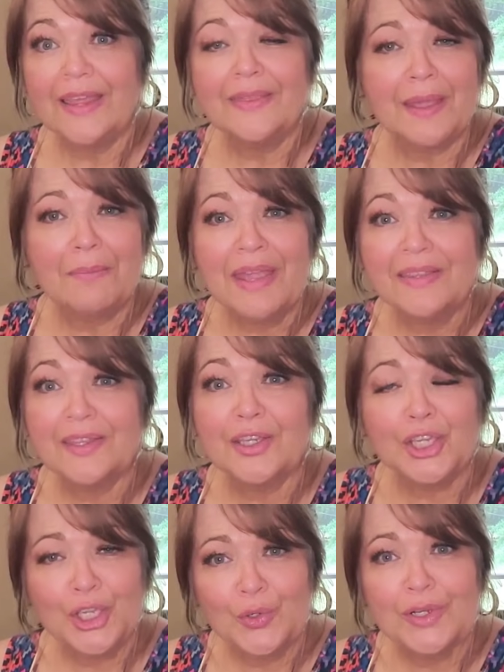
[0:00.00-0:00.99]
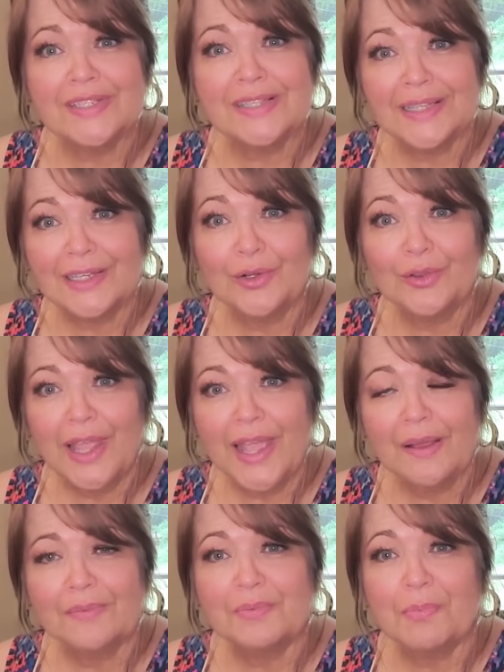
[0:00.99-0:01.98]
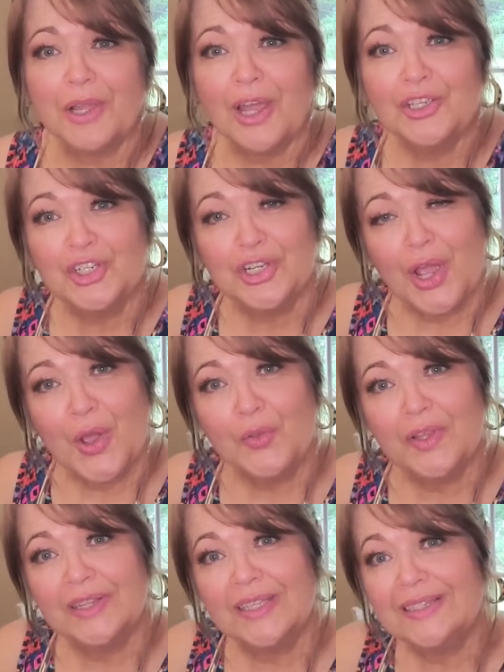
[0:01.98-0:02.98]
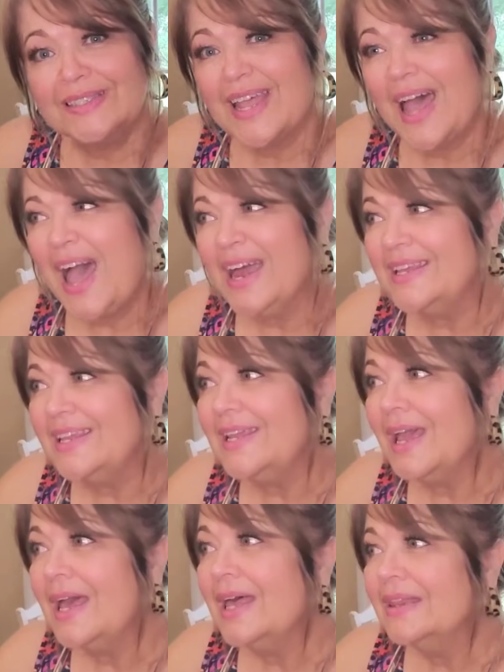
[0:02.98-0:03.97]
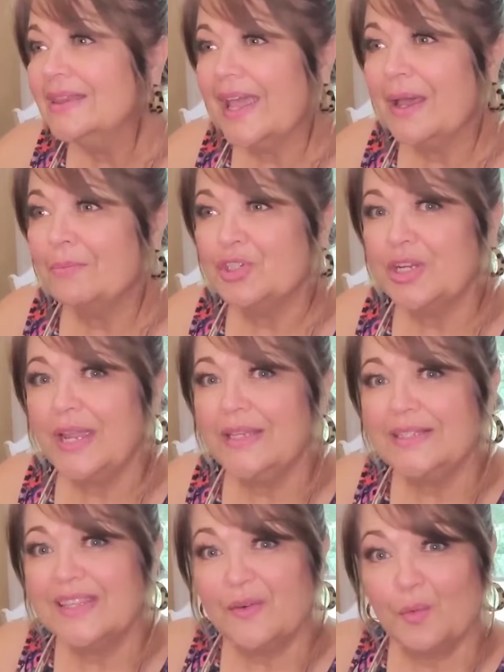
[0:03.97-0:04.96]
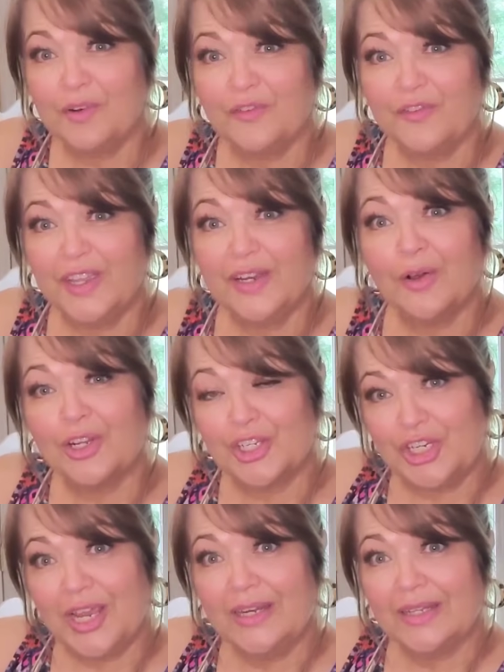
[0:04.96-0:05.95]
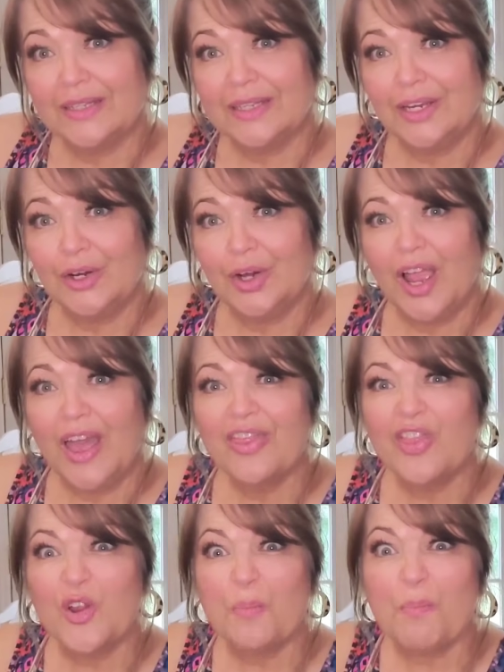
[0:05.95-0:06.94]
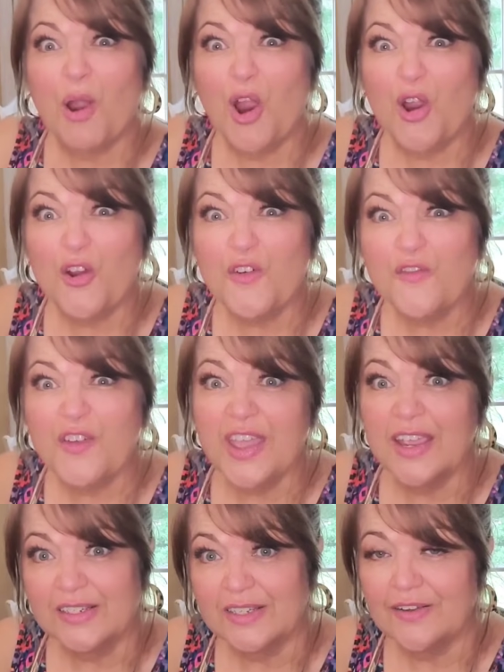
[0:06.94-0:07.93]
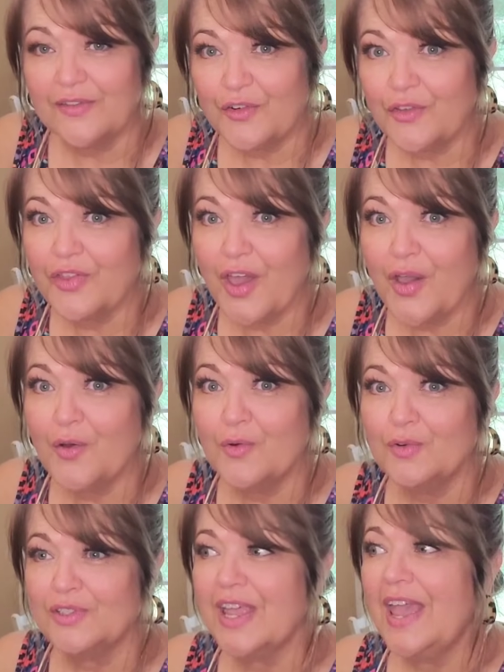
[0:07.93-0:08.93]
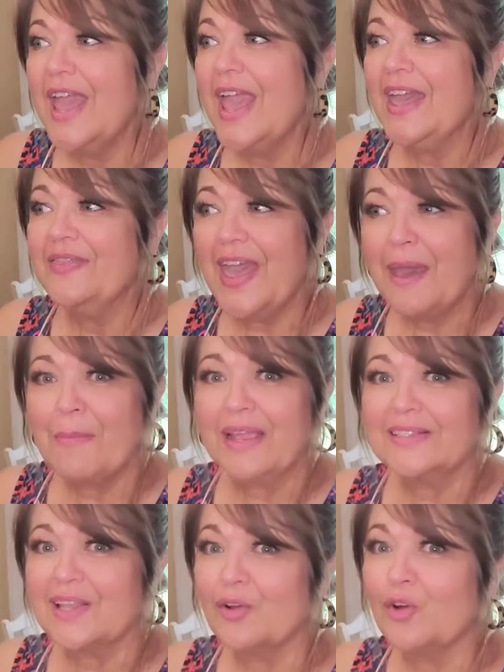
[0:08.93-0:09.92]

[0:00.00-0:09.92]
and they make the cutest little lamps because, you know, the little tiny lampshades that would fit on a chandelier, they're perfect for those. And that makes a